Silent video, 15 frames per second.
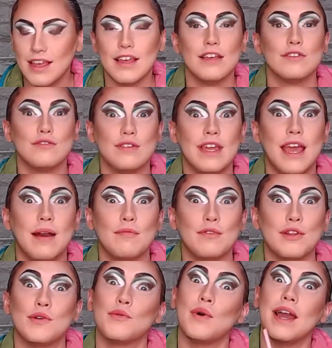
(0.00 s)
So yeah, I'm going to
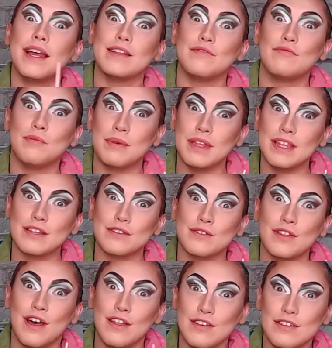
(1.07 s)
go ahead and repeat this on the
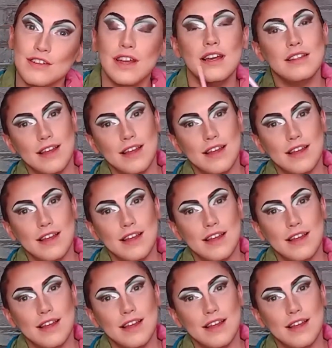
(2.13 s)
other side.